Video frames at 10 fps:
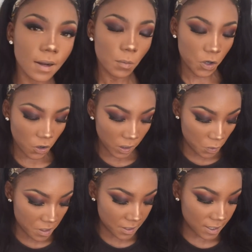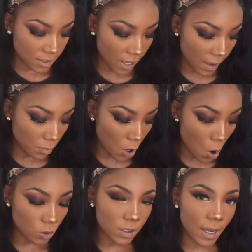I'm going to go in with that same
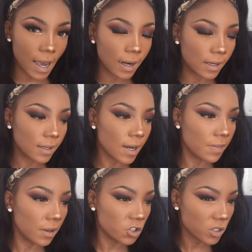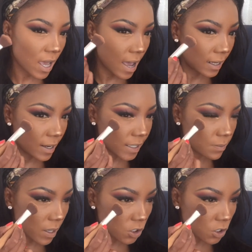gold color and then just highlight my